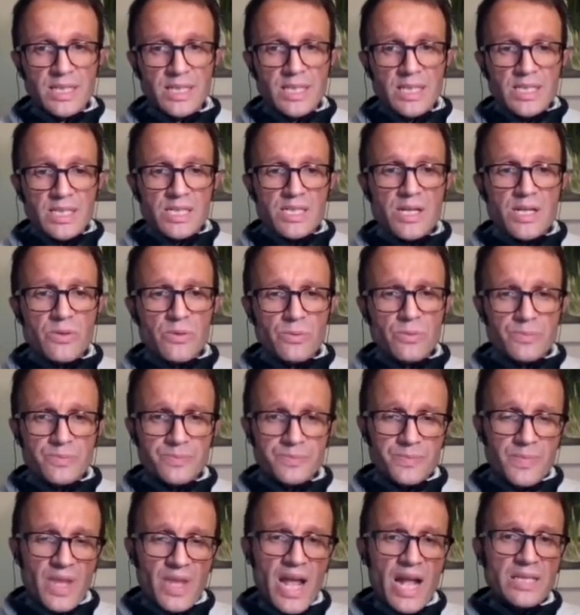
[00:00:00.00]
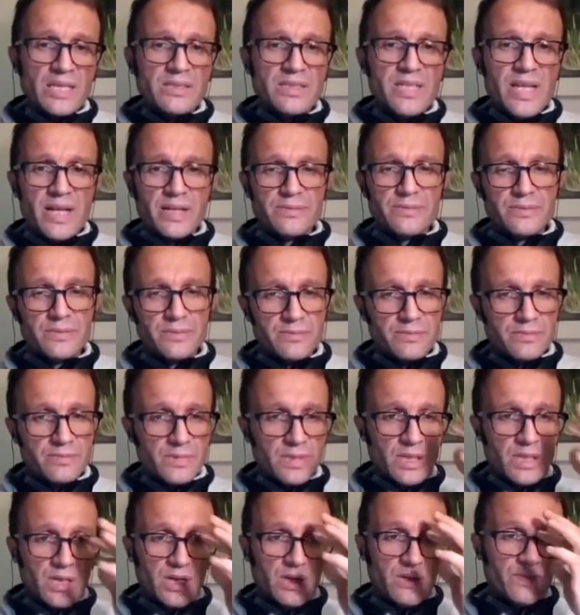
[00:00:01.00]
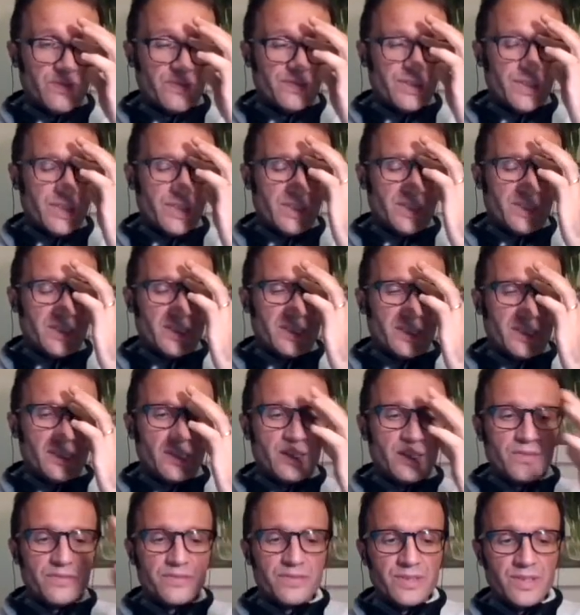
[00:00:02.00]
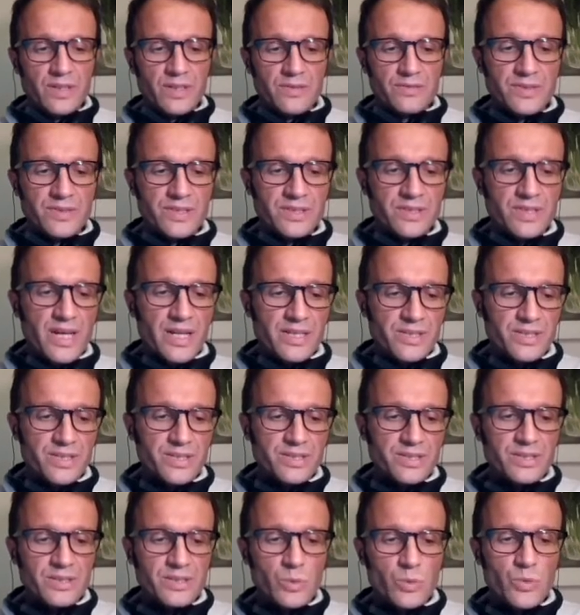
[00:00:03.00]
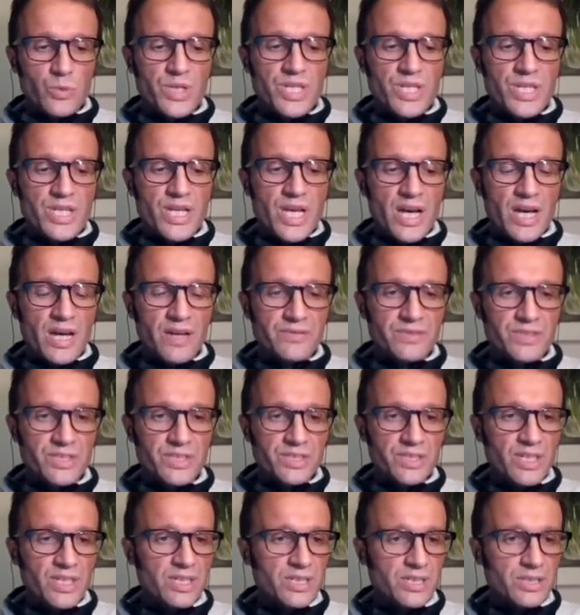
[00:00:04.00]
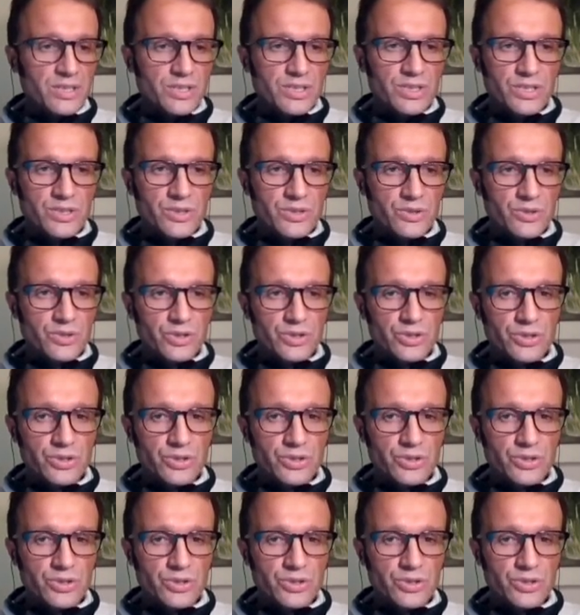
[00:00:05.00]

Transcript: So at the end of the tests, we have decided to